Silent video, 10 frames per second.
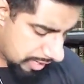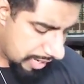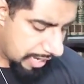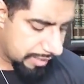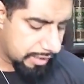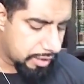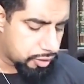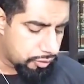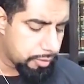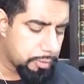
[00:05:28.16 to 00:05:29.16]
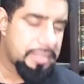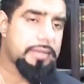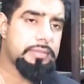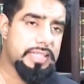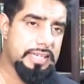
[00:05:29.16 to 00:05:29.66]
And I agree with
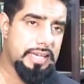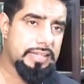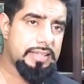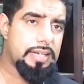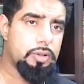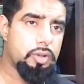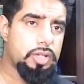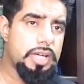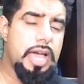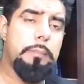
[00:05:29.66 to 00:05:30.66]
him here that, look,